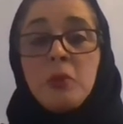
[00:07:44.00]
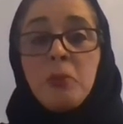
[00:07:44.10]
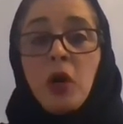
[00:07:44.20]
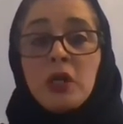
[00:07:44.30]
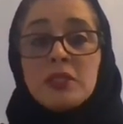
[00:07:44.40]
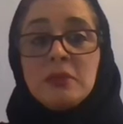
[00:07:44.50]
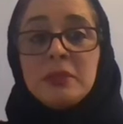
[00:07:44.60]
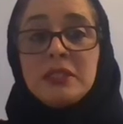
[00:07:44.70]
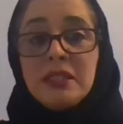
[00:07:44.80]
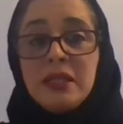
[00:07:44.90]
The
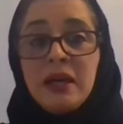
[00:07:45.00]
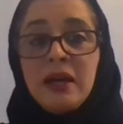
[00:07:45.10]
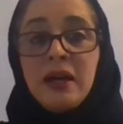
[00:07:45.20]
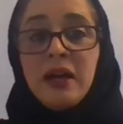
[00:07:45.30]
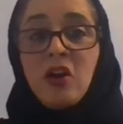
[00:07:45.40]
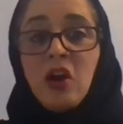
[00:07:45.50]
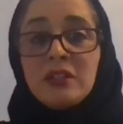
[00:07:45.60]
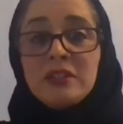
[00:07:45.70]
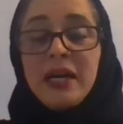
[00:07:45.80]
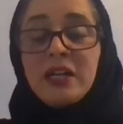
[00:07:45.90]
proximity
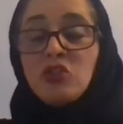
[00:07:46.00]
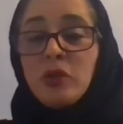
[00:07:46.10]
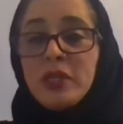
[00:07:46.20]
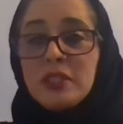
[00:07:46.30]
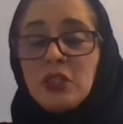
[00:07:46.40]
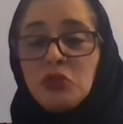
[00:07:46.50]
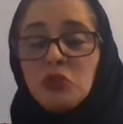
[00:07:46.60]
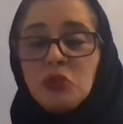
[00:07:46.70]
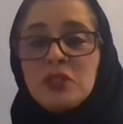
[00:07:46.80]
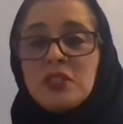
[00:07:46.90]
contact tracing
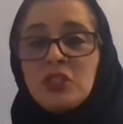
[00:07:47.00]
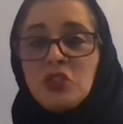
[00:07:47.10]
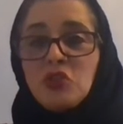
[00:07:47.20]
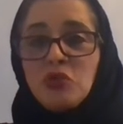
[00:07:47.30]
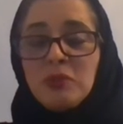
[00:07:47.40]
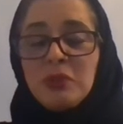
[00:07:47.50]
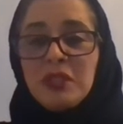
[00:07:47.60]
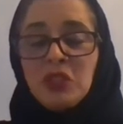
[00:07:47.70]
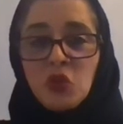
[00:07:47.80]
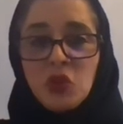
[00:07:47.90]
tools is extremely
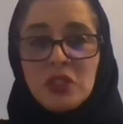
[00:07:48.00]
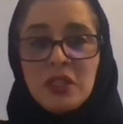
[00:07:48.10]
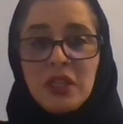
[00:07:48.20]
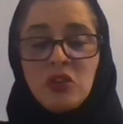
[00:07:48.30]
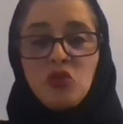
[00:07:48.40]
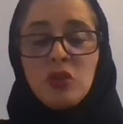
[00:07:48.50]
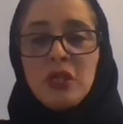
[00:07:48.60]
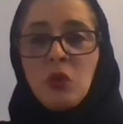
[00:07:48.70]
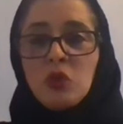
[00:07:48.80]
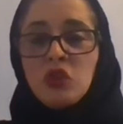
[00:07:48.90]
interesting and
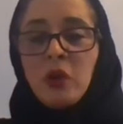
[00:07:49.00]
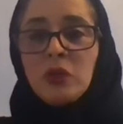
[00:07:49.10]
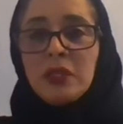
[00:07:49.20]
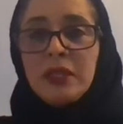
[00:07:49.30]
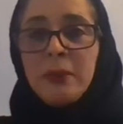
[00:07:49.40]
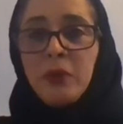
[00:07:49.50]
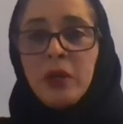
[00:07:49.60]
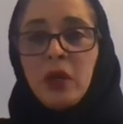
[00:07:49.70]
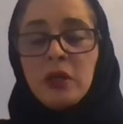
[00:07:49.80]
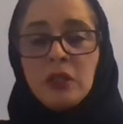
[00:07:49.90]
intriguing, which I will
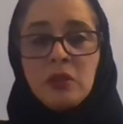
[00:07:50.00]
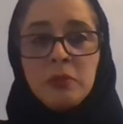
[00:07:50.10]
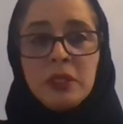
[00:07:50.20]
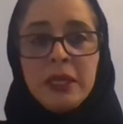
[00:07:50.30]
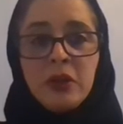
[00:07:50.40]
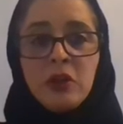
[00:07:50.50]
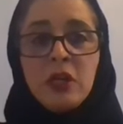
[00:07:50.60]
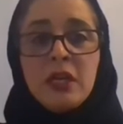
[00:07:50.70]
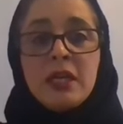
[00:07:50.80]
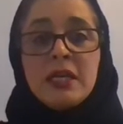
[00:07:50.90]
elaborate on a little bit later.
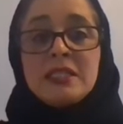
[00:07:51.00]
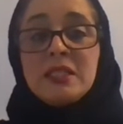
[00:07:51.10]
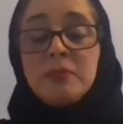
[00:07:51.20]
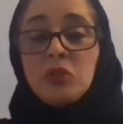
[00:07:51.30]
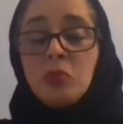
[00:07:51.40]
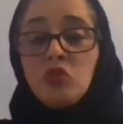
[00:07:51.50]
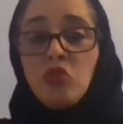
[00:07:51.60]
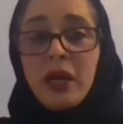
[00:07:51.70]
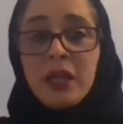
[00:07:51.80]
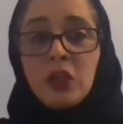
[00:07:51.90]
Symptom
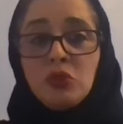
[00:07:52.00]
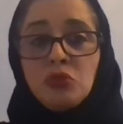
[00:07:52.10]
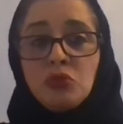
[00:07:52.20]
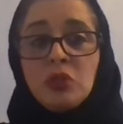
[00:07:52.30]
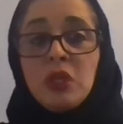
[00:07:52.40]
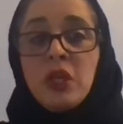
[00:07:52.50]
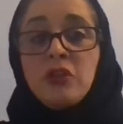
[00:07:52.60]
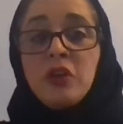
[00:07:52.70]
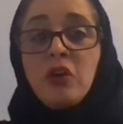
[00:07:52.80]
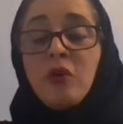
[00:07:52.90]
tracking
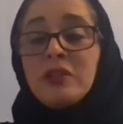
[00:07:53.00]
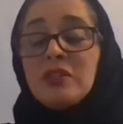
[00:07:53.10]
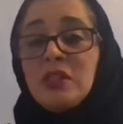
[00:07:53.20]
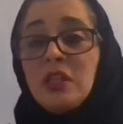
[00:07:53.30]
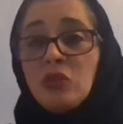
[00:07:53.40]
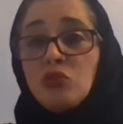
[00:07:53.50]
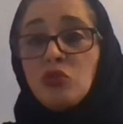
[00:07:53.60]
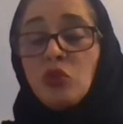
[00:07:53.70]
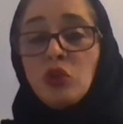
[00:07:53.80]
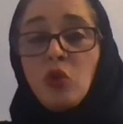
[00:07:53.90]
tool, the quarantine
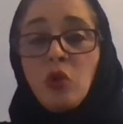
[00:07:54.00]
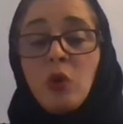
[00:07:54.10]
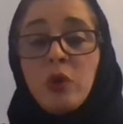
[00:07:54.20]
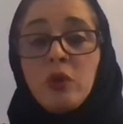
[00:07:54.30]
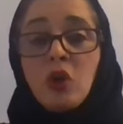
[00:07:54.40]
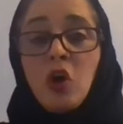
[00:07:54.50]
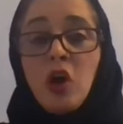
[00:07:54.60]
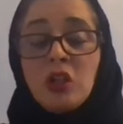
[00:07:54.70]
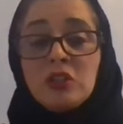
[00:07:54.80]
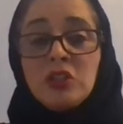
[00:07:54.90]
tool, or what we would
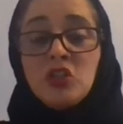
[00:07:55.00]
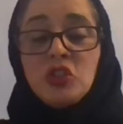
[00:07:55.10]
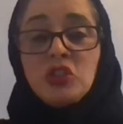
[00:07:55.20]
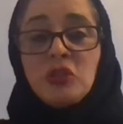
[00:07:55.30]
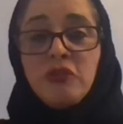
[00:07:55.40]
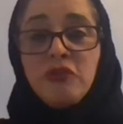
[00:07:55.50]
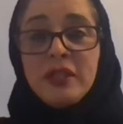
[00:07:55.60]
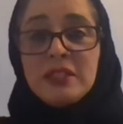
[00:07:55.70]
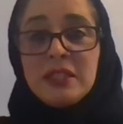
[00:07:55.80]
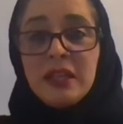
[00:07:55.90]
call digital
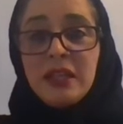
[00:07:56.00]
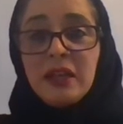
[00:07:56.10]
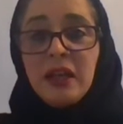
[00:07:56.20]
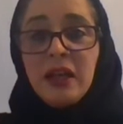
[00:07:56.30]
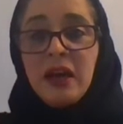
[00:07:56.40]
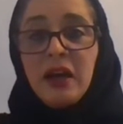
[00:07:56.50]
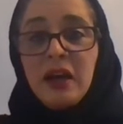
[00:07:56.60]
fencing